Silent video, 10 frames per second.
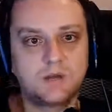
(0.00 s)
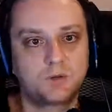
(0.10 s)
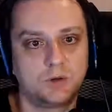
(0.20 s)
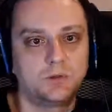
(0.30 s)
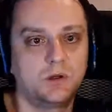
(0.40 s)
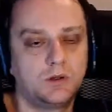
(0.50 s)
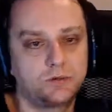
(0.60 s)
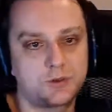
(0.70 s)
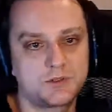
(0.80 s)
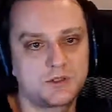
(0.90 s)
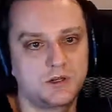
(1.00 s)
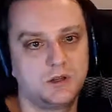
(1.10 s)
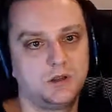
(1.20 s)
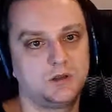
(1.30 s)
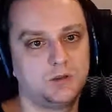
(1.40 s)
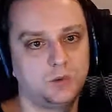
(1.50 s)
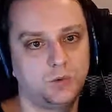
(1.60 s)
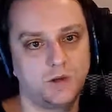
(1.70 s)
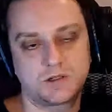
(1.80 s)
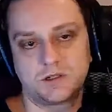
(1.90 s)
from the
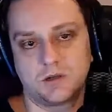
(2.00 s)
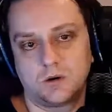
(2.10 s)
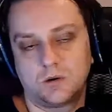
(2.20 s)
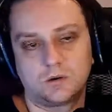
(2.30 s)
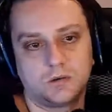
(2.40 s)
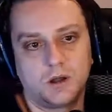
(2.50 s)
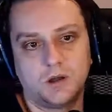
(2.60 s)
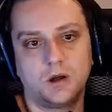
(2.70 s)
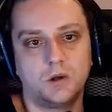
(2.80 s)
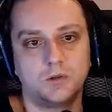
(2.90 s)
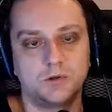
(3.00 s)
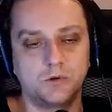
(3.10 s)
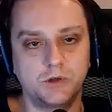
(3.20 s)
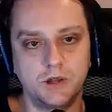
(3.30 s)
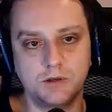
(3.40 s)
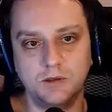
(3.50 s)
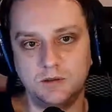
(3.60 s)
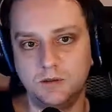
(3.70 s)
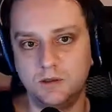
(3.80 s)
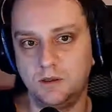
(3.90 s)
university, or how did you get
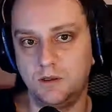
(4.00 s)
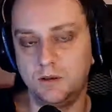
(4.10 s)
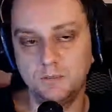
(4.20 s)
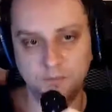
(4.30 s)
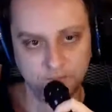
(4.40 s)
here?